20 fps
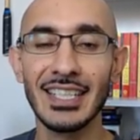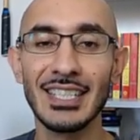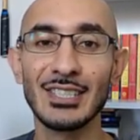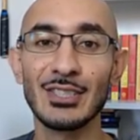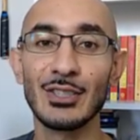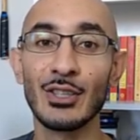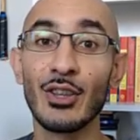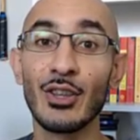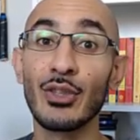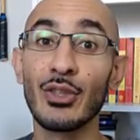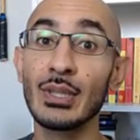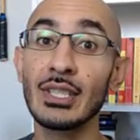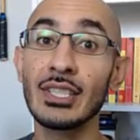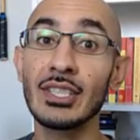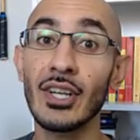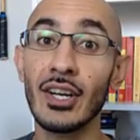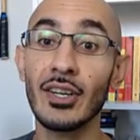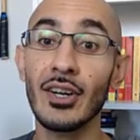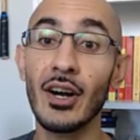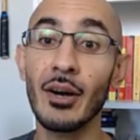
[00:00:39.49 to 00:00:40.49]
So the three
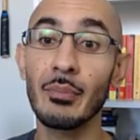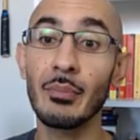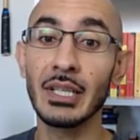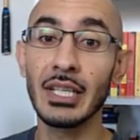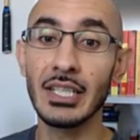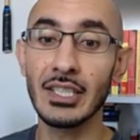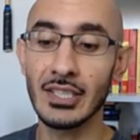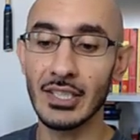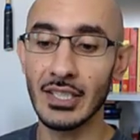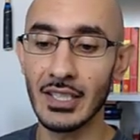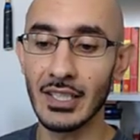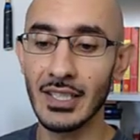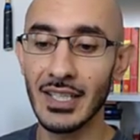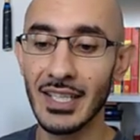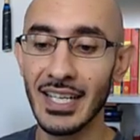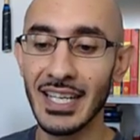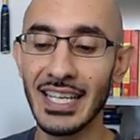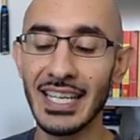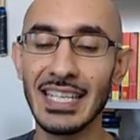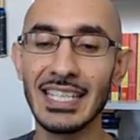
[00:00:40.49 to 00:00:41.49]
shot combination
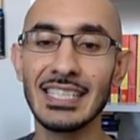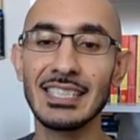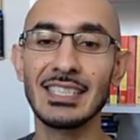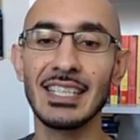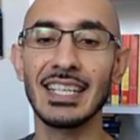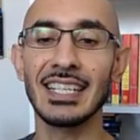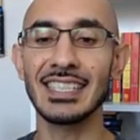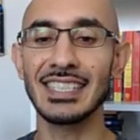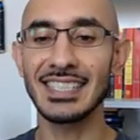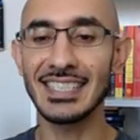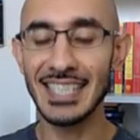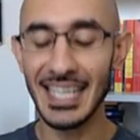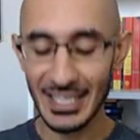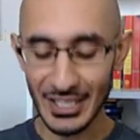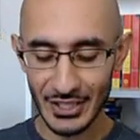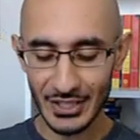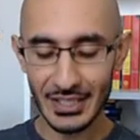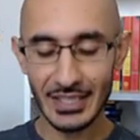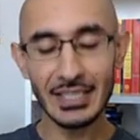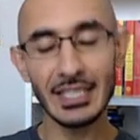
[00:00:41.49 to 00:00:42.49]
is
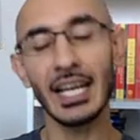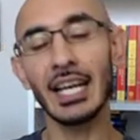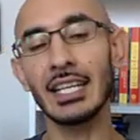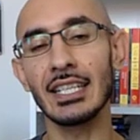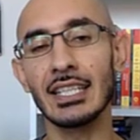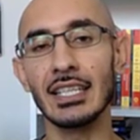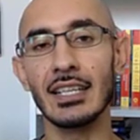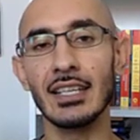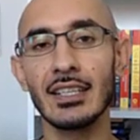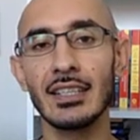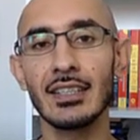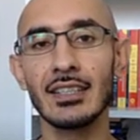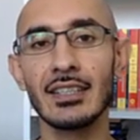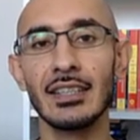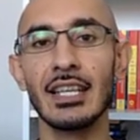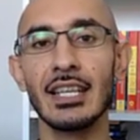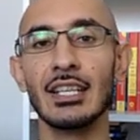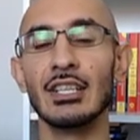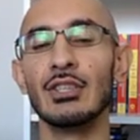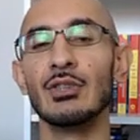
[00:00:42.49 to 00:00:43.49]
essentially the idea
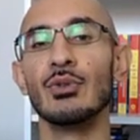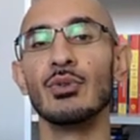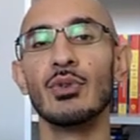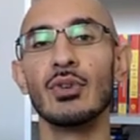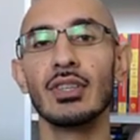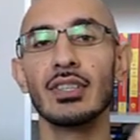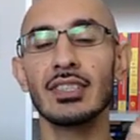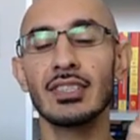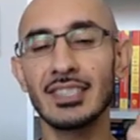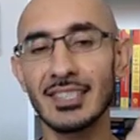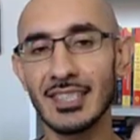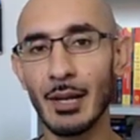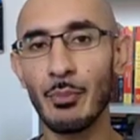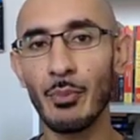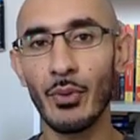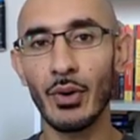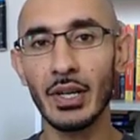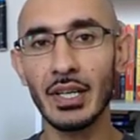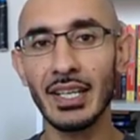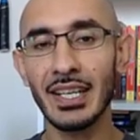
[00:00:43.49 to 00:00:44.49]
that you, step
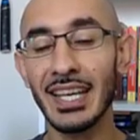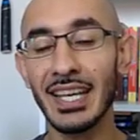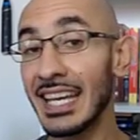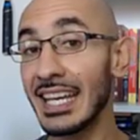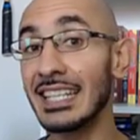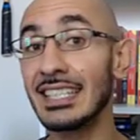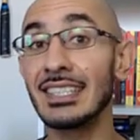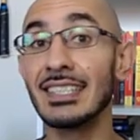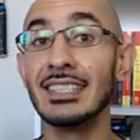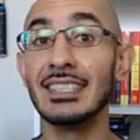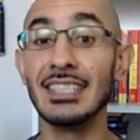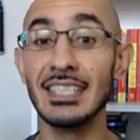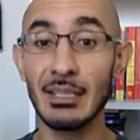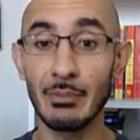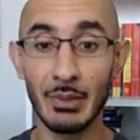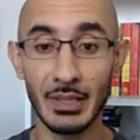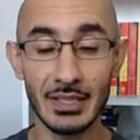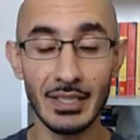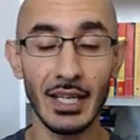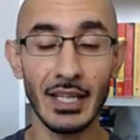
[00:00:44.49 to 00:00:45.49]
one, hit
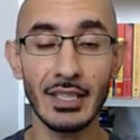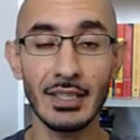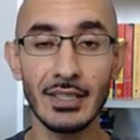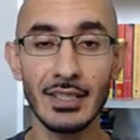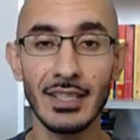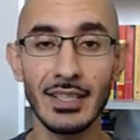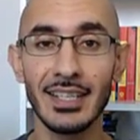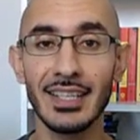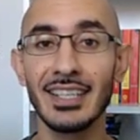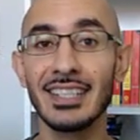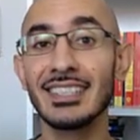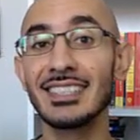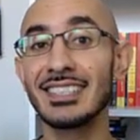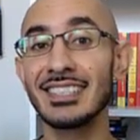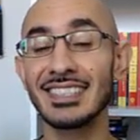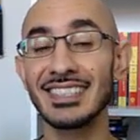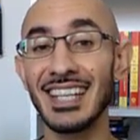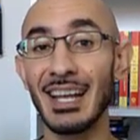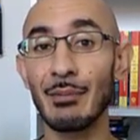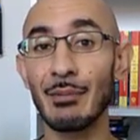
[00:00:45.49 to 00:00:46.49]
deep and tight.
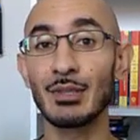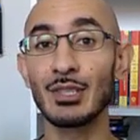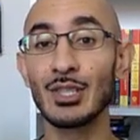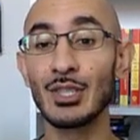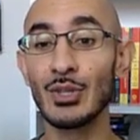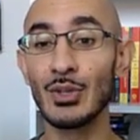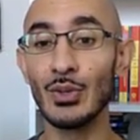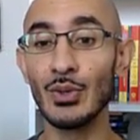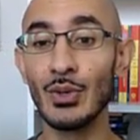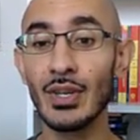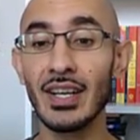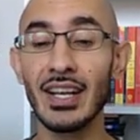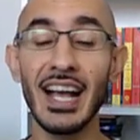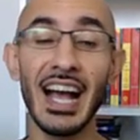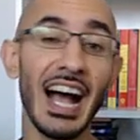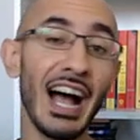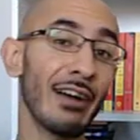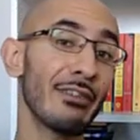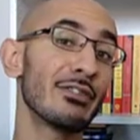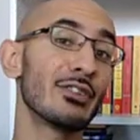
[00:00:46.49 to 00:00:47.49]
Step two,
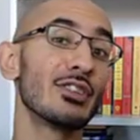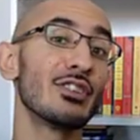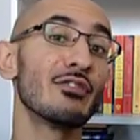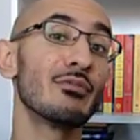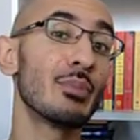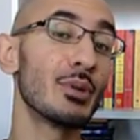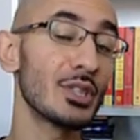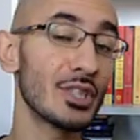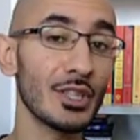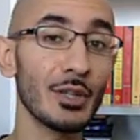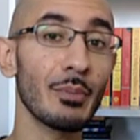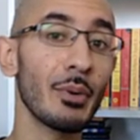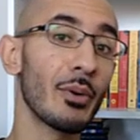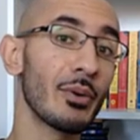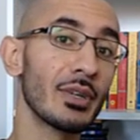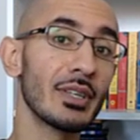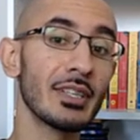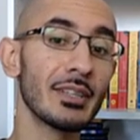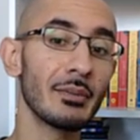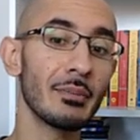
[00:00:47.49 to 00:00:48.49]
after you've pushed your
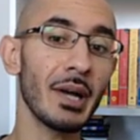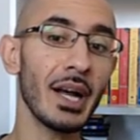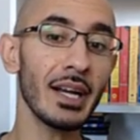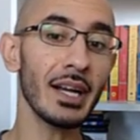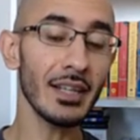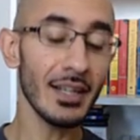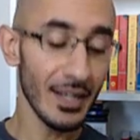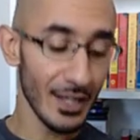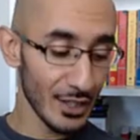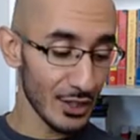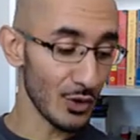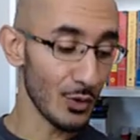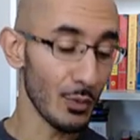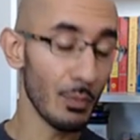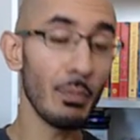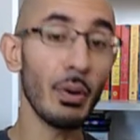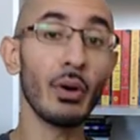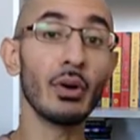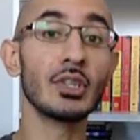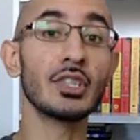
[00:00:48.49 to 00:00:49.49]
opponent in the back, you
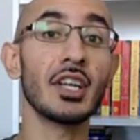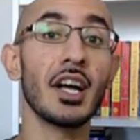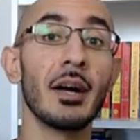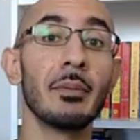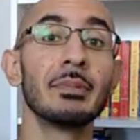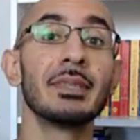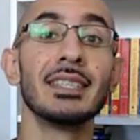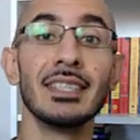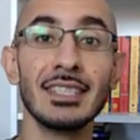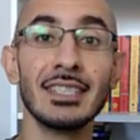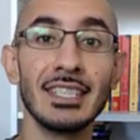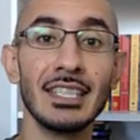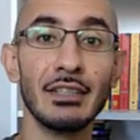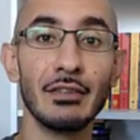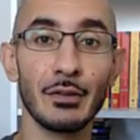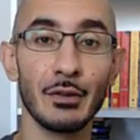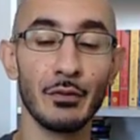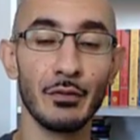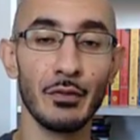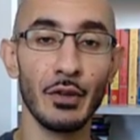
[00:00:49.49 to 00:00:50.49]
push up to the tee
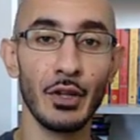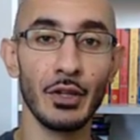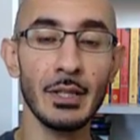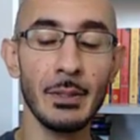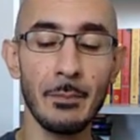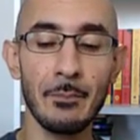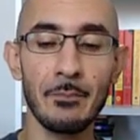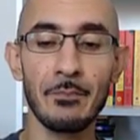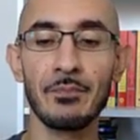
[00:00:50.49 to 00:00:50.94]
for the volley.